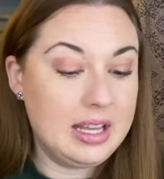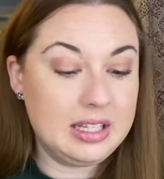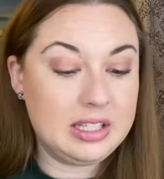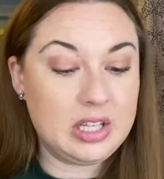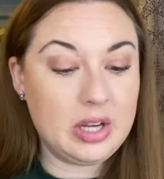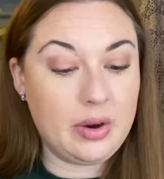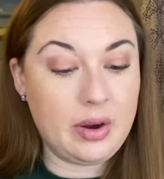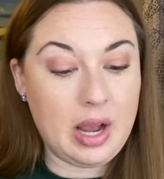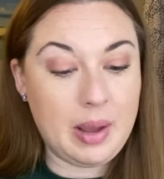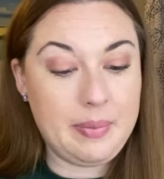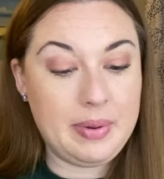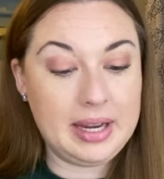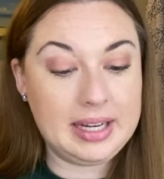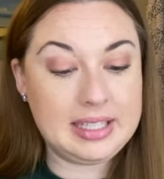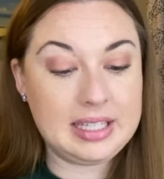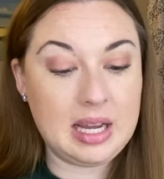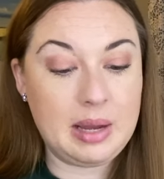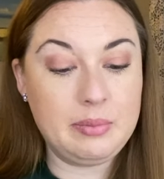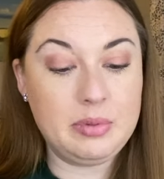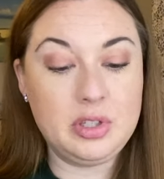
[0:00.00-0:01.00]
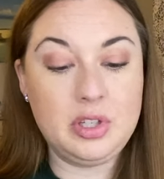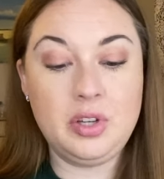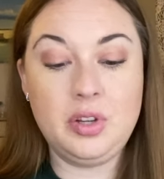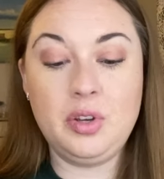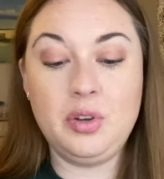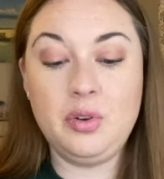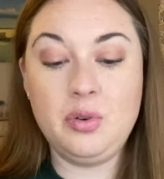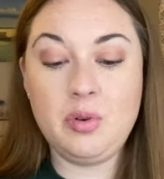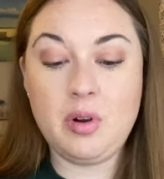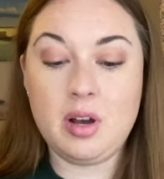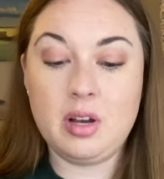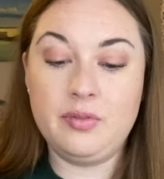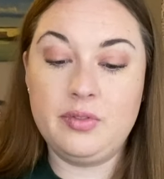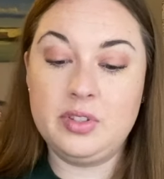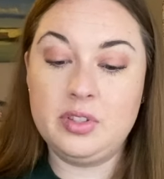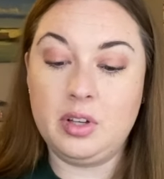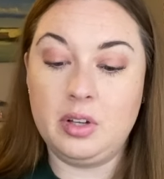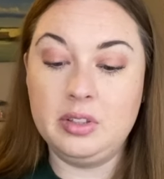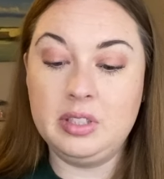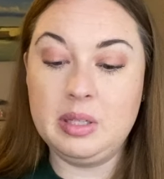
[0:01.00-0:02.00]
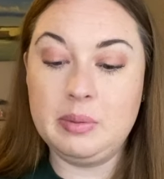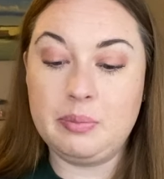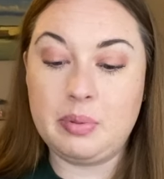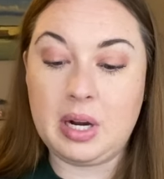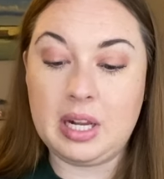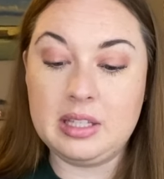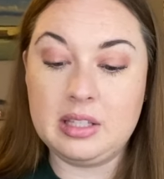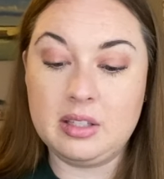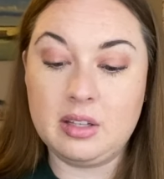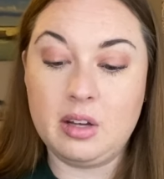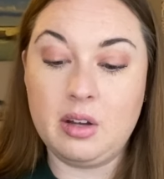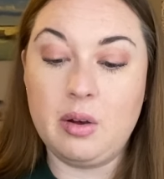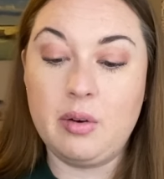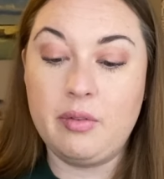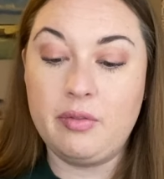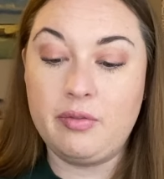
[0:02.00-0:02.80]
So I picked up 2 of Salted Pretzel